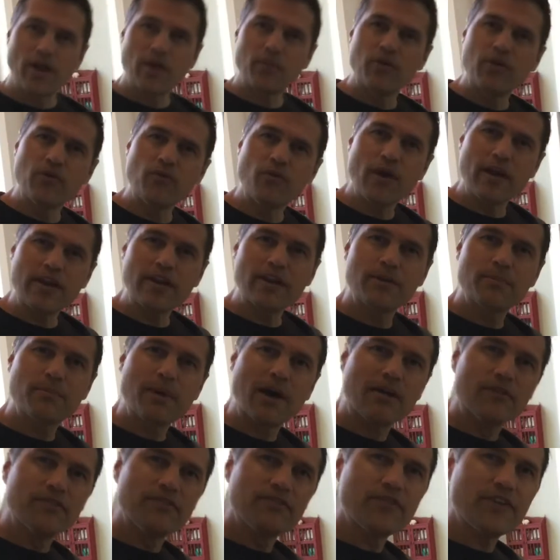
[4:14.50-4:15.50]
we waited
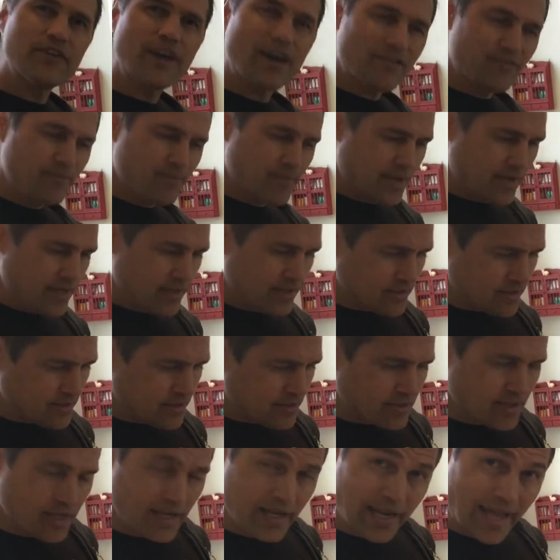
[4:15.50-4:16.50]
about 5 minutes.
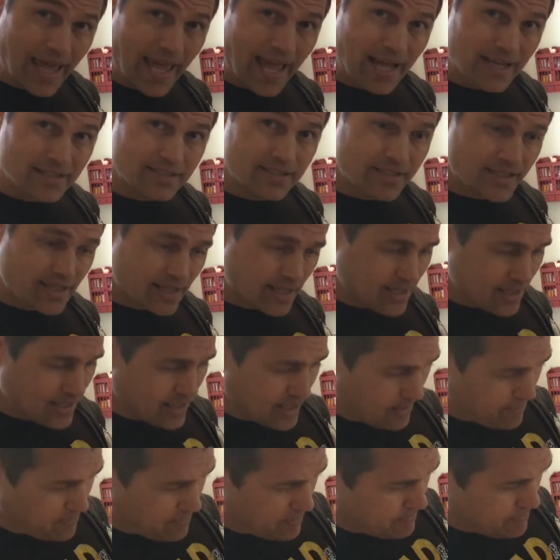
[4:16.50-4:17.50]
It has thickened
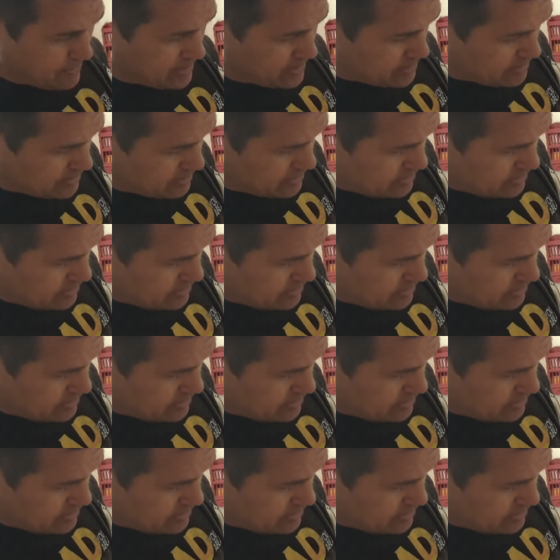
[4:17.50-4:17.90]
up a bit.